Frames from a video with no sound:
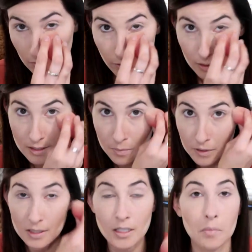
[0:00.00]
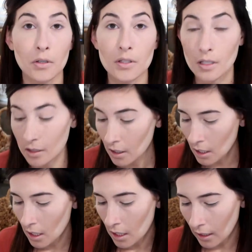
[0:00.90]
a very simplistic person.
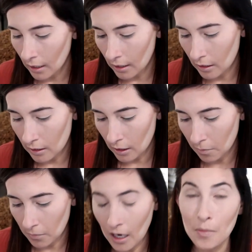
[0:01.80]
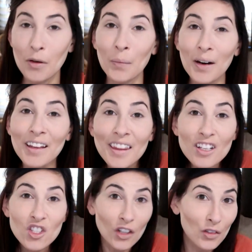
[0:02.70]
And I'm the one
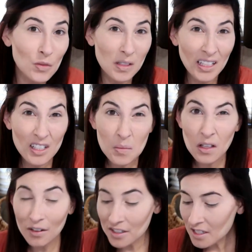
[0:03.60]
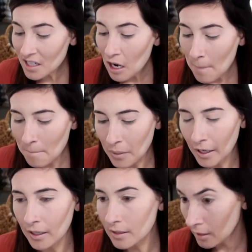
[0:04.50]
that struggles with that, to be honest.
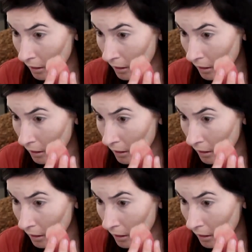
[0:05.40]
But